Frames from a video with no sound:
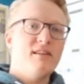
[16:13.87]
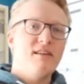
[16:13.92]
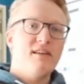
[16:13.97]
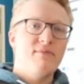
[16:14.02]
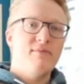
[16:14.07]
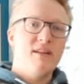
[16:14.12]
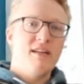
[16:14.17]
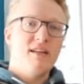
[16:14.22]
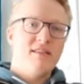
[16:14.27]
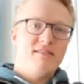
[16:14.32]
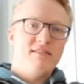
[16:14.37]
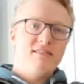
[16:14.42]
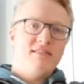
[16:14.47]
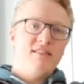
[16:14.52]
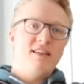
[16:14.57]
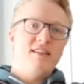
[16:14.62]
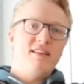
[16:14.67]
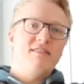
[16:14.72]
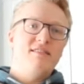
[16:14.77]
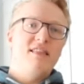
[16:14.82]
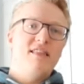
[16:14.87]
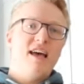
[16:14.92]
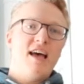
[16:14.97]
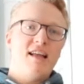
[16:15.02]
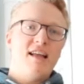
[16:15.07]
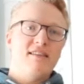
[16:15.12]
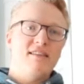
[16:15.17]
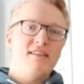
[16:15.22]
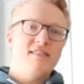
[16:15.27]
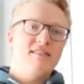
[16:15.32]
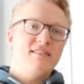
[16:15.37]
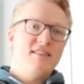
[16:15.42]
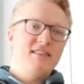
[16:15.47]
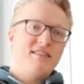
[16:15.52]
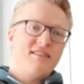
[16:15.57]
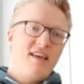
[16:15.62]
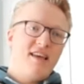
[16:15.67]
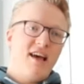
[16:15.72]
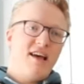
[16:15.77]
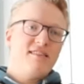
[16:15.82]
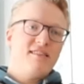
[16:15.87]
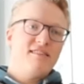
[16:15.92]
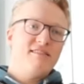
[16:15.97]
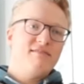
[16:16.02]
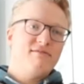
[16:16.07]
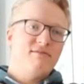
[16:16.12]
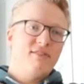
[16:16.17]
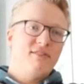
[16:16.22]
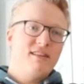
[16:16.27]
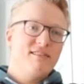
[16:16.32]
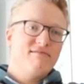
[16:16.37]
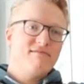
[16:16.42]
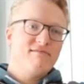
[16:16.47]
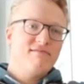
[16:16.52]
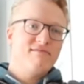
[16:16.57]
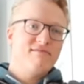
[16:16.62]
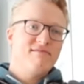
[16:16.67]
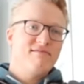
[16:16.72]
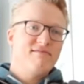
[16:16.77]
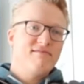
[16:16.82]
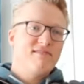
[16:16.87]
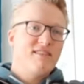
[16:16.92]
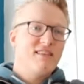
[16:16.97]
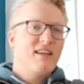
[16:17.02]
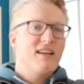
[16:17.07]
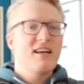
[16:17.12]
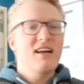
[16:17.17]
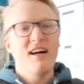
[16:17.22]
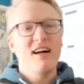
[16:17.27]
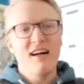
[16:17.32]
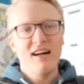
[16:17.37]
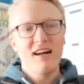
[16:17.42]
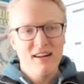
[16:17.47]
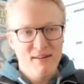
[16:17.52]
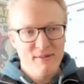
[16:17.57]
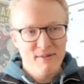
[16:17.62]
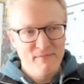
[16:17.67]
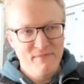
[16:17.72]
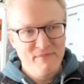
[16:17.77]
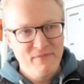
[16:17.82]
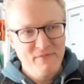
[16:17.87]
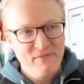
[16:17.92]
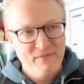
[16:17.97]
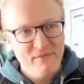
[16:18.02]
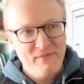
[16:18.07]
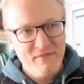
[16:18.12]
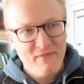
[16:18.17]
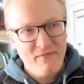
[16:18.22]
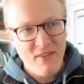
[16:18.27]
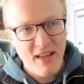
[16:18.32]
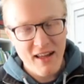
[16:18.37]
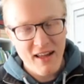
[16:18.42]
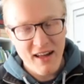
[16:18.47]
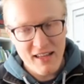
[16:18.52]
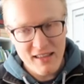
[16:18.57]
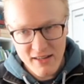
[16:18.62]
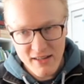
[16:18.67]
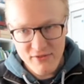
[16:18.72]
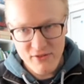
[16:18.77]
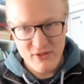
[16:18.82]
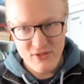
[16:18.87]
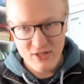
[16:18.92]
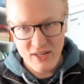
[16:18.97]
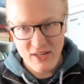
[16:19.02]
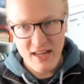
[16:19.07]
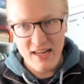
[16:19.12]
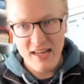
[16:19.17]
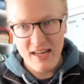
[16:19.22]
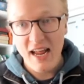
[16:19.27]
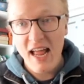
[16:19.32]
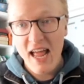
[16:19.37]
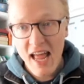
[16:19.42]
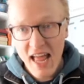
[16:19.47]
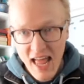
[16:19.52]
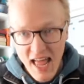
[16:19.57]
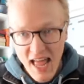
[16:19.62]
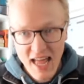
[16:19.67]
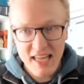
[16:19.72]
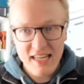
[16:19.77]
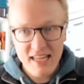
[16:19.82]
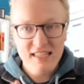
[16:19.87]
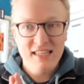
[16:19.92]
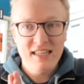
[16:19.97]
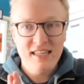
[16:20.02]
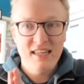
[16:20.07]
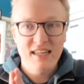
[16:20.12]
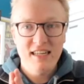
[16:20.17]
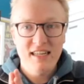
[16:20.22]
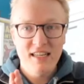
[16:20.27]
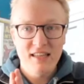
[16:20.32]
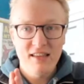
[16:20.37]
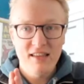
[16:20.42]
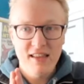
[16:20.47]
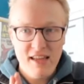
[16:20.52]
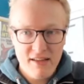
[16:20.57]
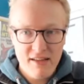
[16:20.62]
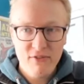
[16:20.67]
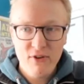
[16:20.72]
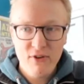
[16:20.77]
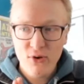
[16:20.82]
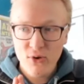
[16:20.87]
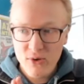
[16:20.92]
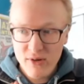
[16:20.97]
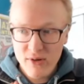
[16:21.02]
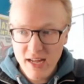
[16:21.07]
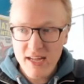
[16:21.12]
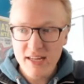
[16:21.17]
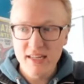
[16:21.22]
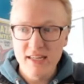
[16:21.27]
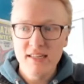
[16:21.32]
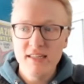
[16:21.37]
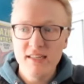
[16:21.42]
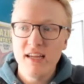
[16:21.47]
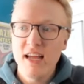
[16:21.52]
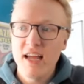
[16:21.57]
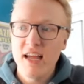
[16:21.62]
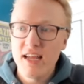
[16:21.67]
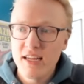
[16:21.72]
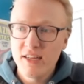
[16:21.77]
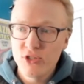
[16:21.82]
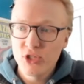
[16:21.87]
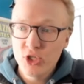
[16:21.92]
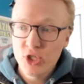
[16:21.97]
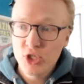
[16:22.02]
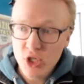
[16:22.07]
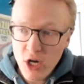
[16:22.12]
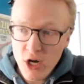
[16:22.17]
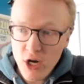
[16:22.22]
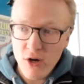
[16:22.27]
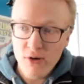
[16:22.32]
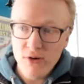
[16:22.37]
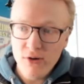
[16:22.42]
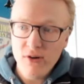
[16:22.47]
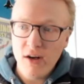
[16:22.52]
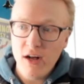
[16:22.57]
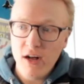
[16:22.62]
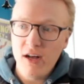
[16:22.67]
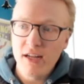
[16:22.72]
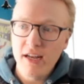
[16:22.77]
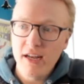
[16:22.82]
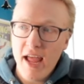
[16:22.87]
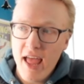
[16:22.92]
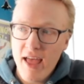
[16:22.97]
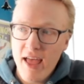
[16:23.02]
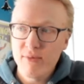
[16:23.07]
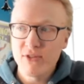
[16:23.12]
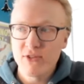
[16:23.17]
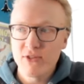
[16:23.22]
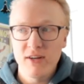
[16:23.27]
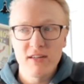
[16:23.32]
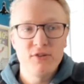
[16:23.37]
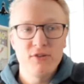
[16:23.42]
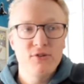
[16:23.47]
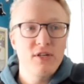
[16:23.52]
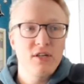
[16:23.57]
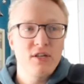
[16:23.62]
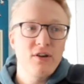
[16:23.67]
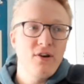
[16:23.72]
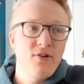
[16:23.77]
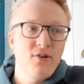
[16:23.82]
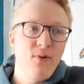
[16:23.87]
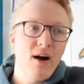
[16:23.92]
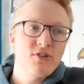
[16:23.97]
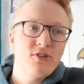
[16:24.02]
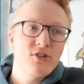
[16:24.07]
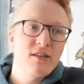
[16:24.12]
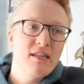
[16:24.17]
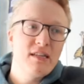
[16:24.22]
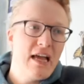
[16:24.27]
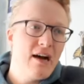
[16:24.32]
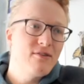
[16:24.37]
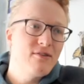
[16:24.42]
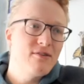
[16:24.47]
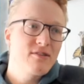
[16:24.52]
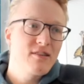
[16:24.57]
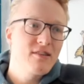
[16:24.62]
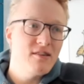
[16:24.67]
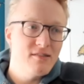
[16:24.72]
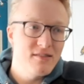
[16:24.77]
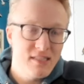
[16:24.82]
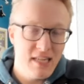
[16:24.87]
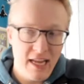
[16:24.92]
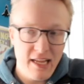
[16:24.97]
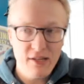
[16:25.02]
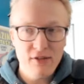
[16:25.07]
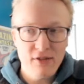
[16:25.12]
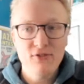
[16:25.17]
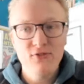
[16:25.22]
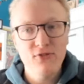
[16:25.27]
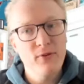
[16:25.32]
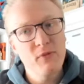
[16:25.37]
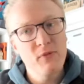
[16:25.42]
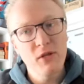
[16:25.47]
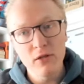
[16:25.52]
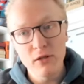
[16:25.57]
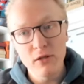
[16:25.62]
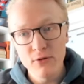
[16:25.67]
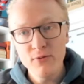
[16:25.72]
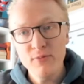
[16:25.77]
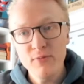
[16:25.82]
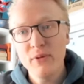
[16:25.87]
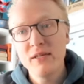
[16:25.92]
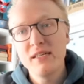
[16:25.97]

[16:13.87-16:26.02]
I mean, it's that is that, right? I love this guy, and they've created a show on Amazon. You can go watch it now. It's called Tales from the Loop.